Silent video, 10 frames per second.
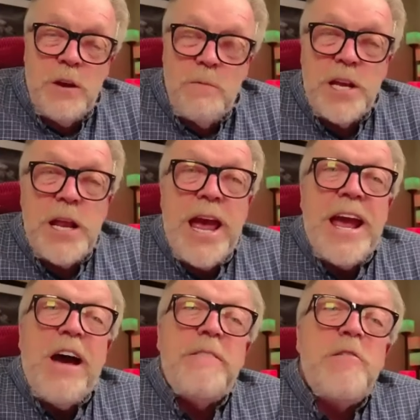We can
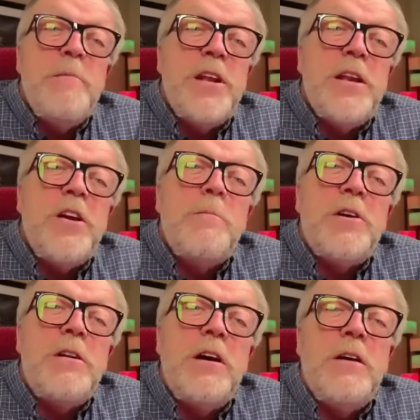hang out for a minute here,
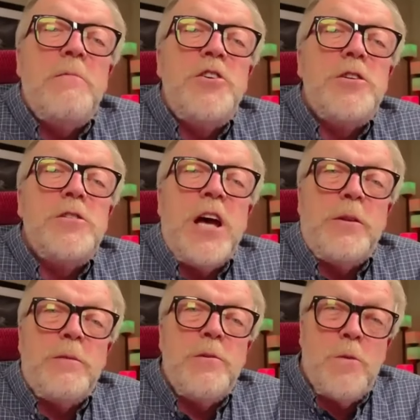but we should
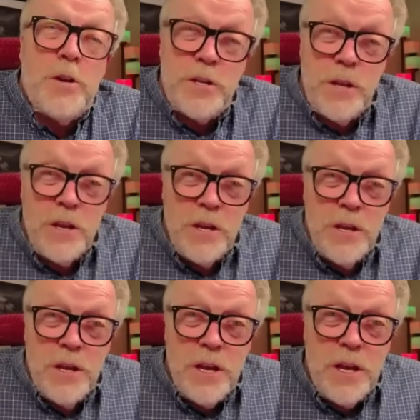stop the recording,
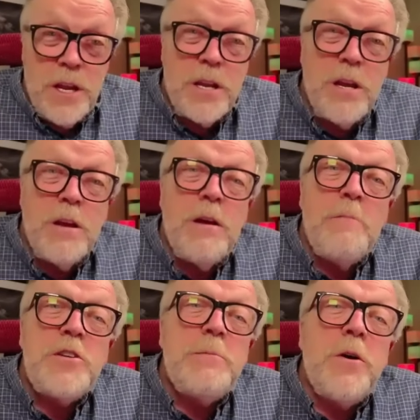and
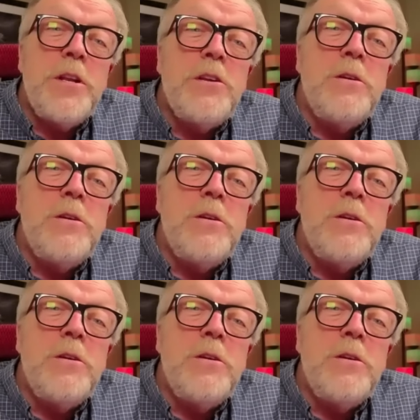which I'm going to